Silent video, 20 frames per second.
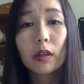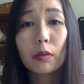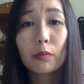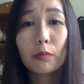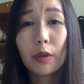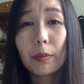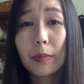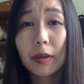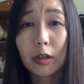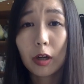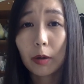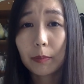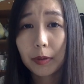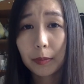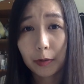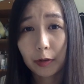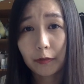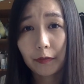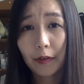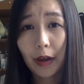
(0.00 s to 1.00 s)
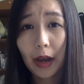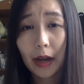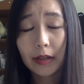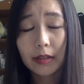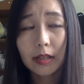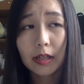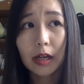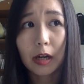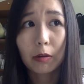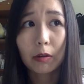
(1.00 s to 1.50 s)
we may not be
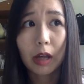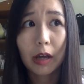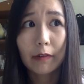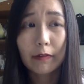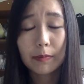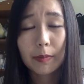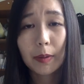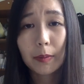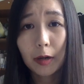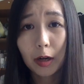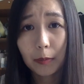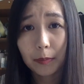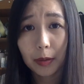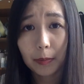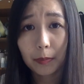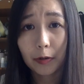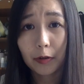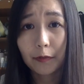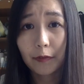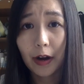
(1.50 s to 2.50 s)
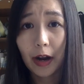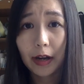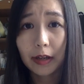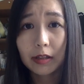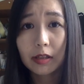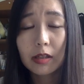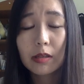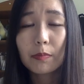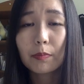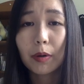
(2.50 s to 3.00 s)
perfect and our lives may not be
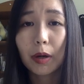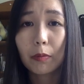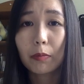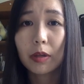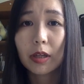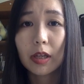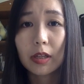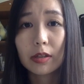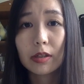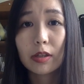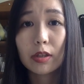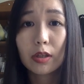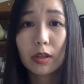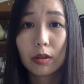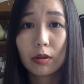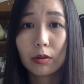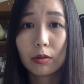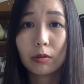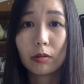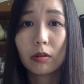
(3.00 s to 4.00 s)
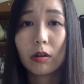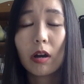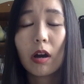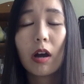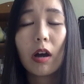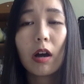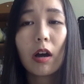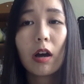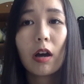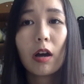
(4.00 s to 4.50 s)
perfect, but we can still
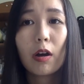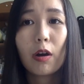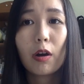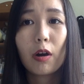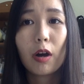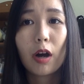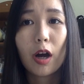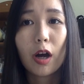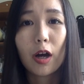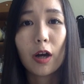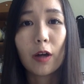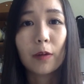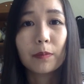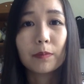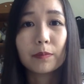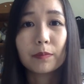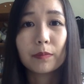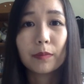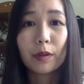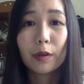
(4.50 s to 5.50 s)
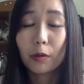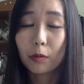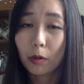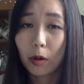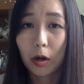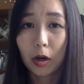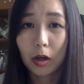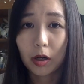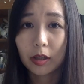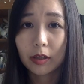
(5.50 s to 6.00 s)
um, go
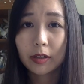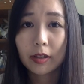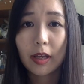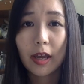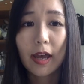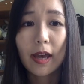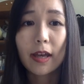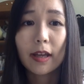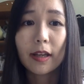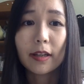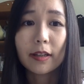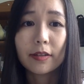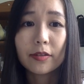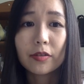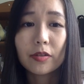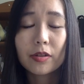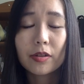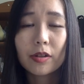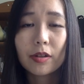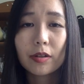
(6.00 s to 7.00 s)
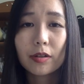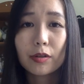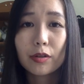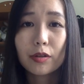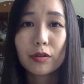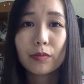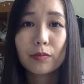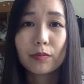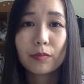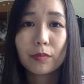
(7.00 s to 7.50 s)
on and
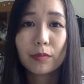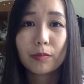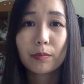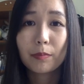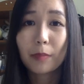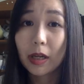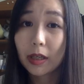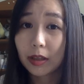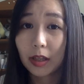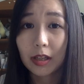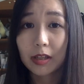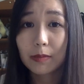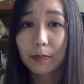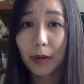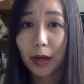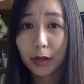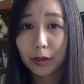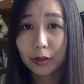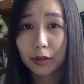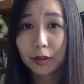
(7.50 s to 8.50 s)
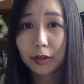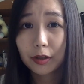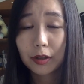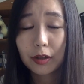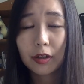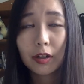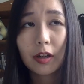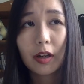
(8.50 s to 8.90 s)
make things better